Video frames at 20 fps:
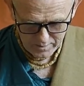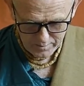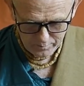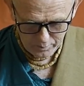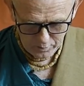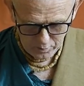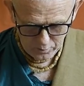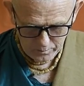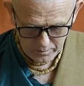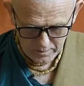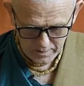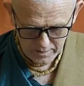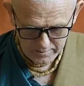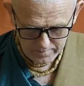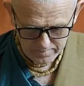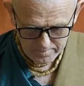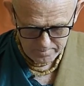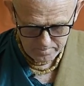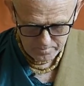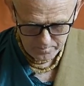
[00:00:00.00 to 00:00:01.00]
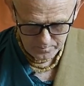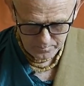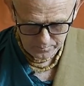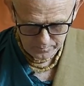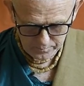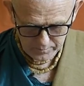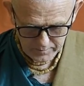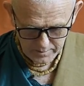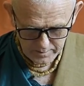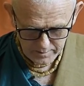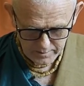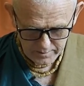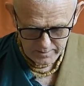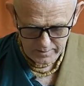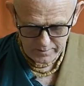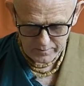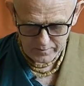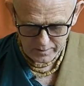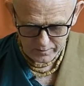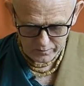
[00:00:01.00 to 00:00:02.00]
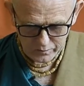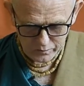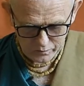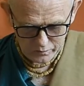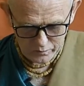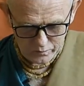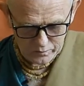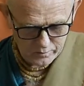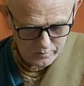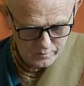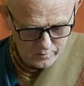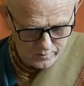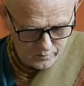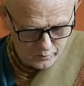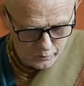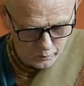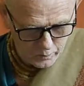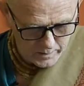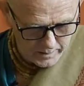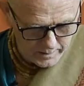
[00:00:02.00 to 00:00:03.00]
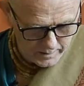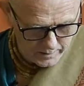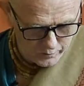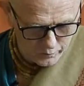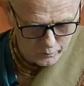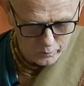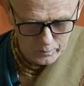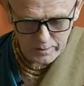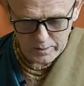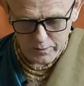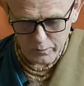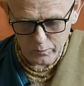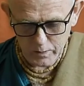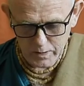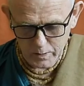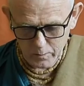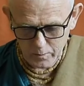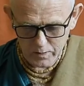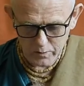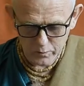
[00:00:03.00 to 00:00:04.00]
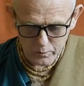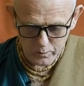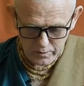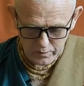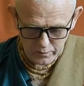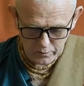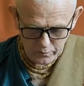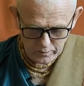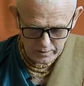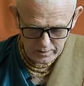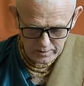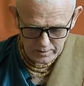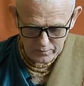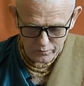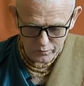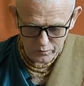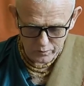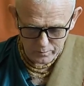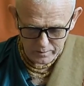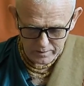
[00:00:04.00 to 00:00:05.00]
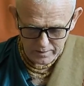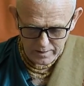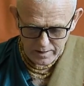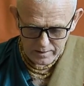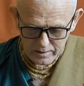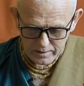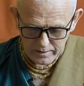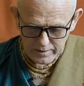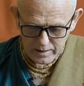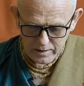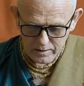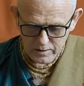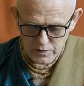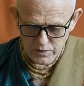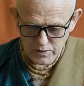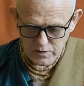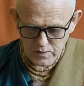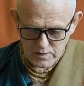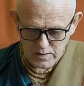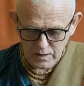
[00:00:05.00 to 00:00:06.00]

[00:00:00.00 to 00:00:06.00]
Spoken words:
Prabhupada, in texts 20 and 21, 23, he gives some analogies.